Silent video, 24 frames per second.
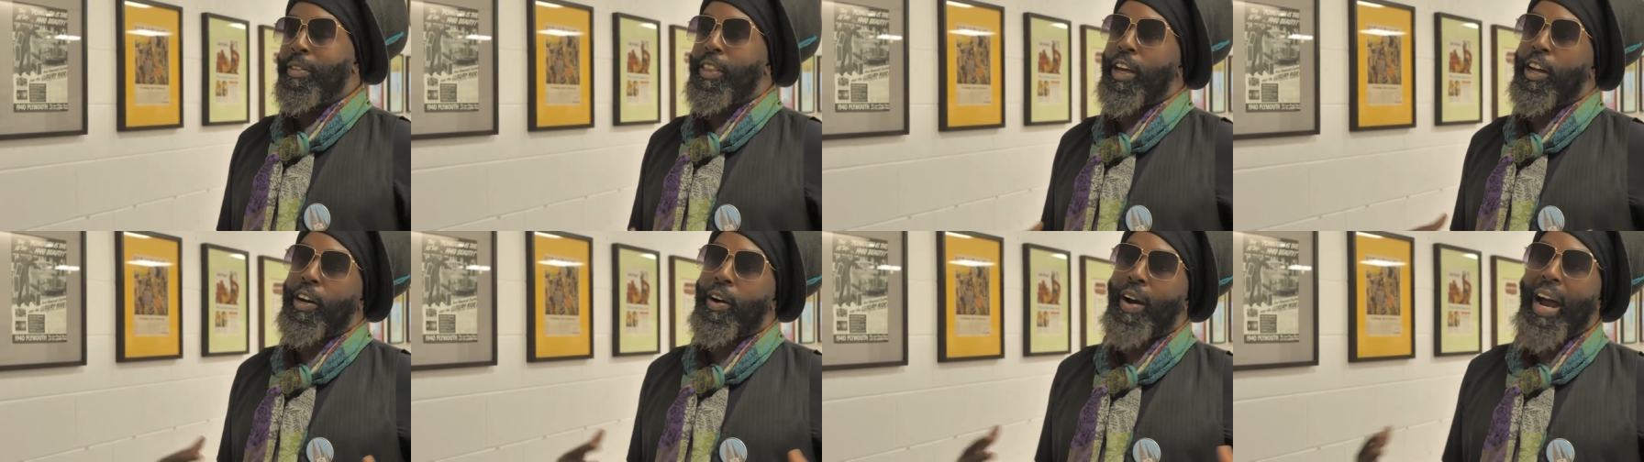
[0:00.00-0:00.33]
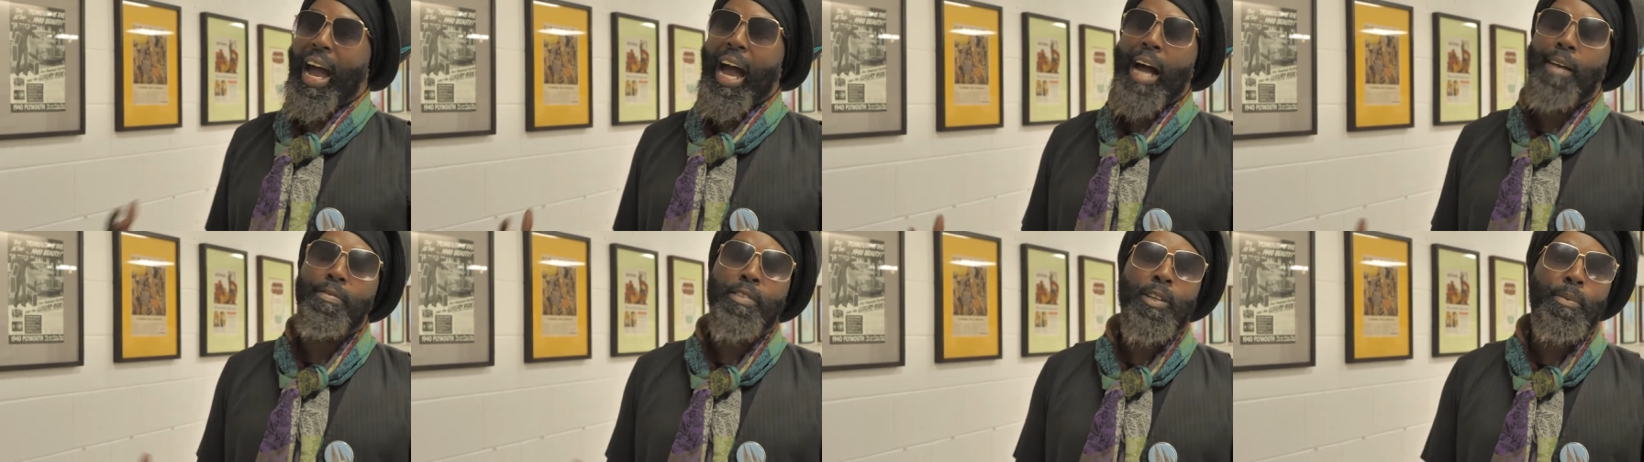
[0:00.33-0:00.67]
that
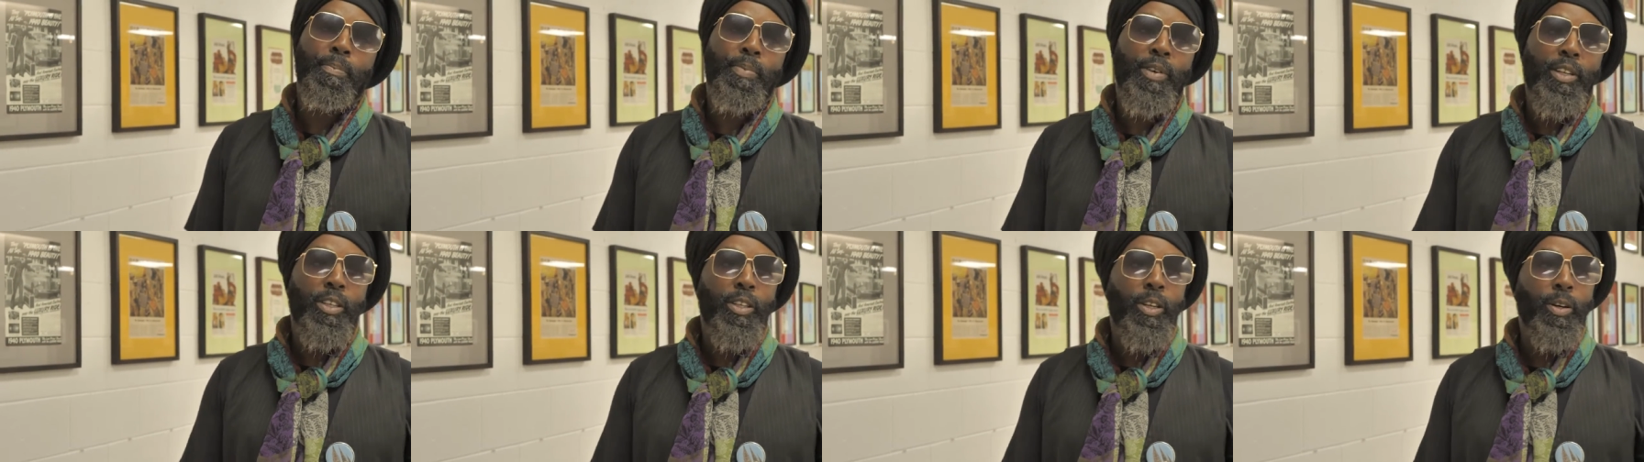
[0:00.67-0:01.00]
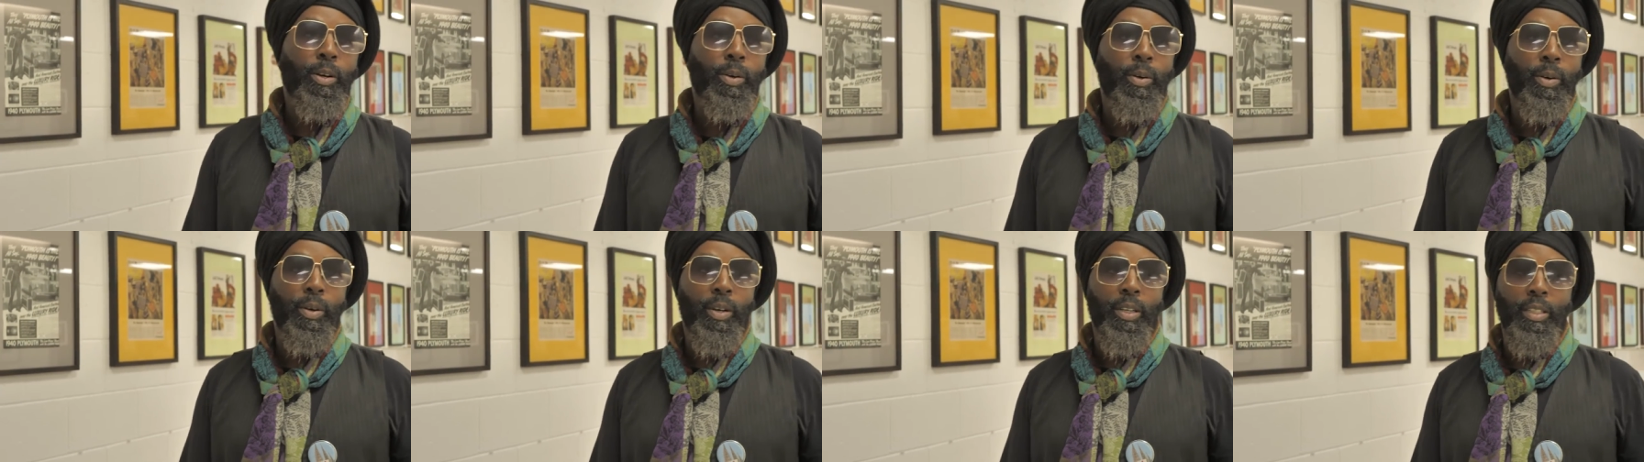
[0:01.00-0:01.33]
are
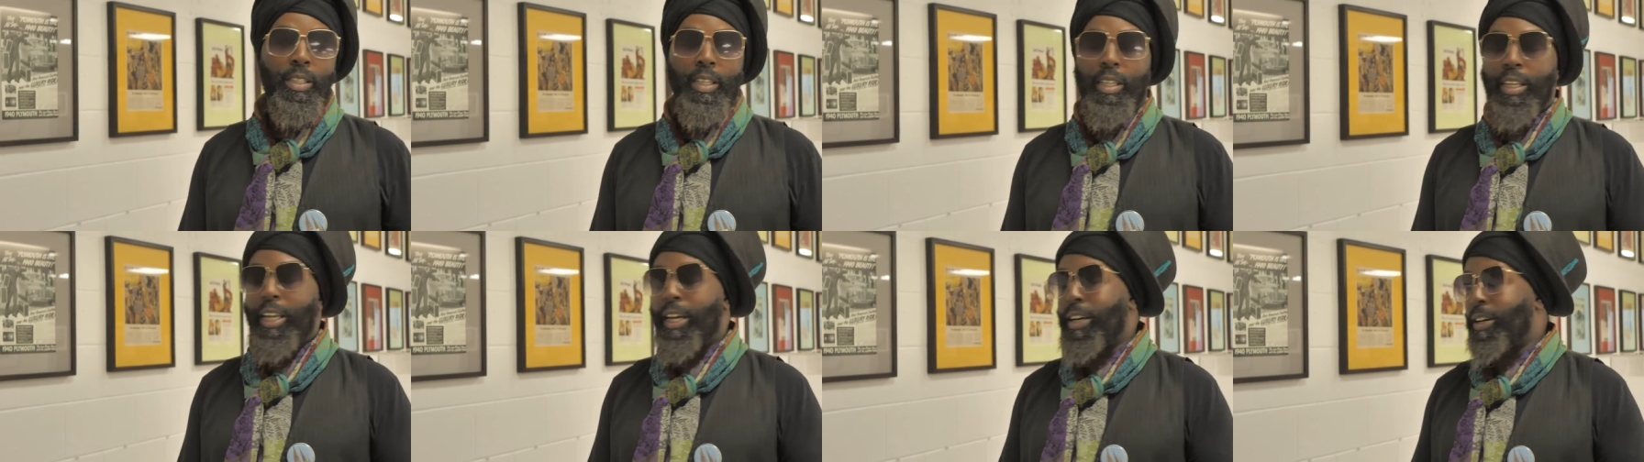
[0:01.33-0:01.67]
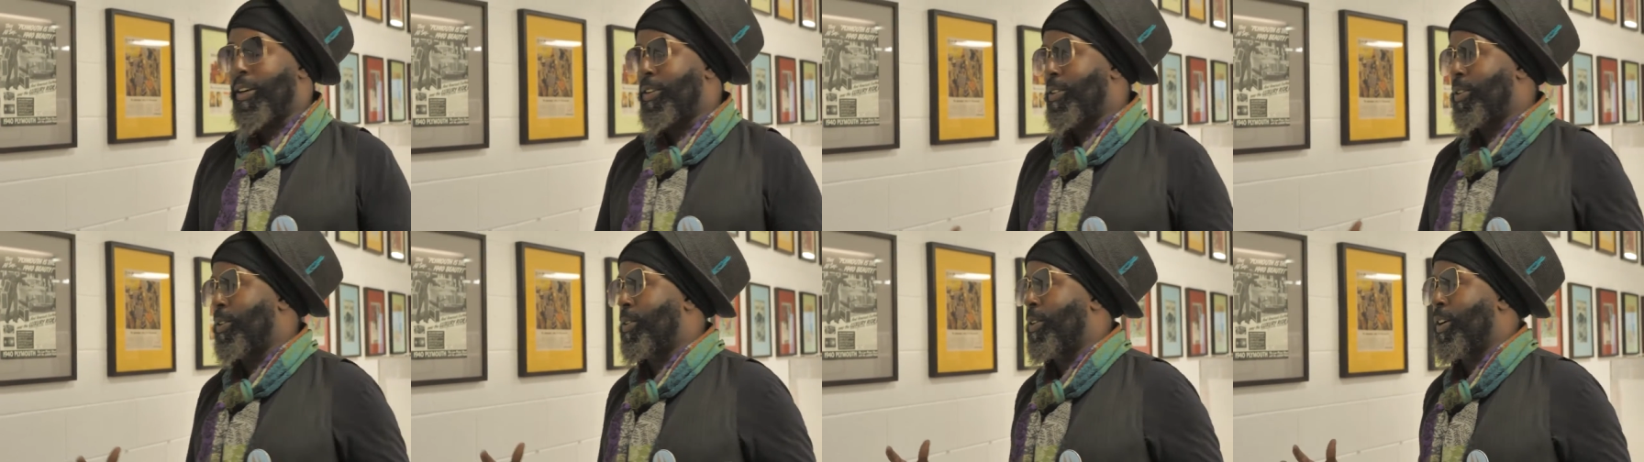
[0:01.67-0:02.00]
entrepreneurs and that
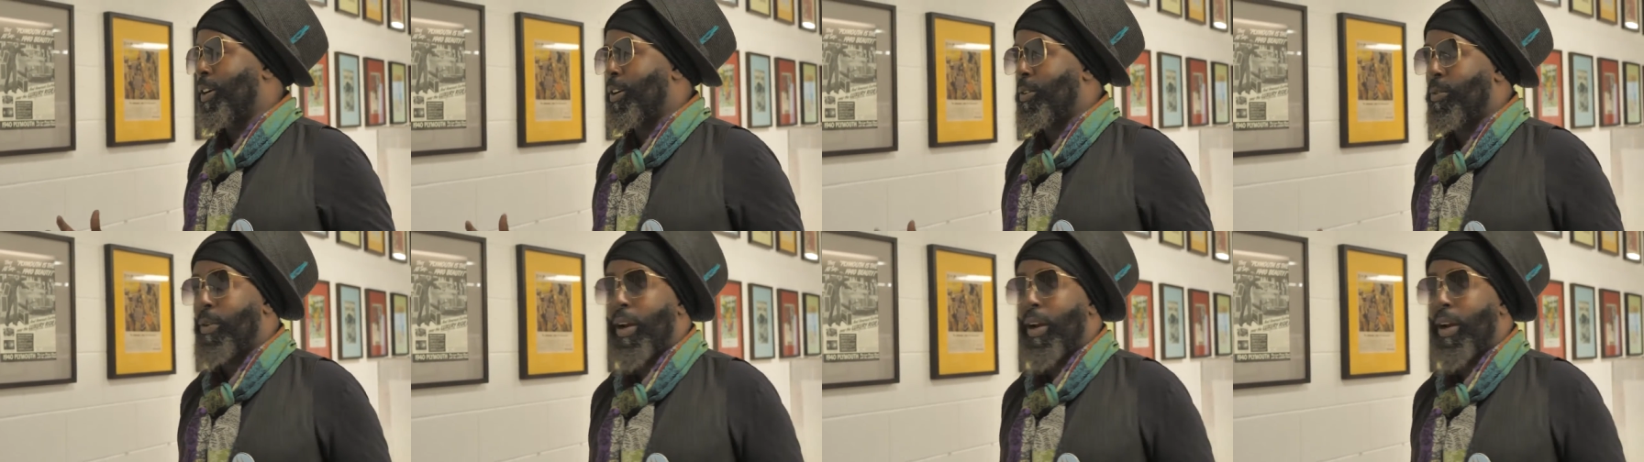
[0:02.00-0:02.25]
are doing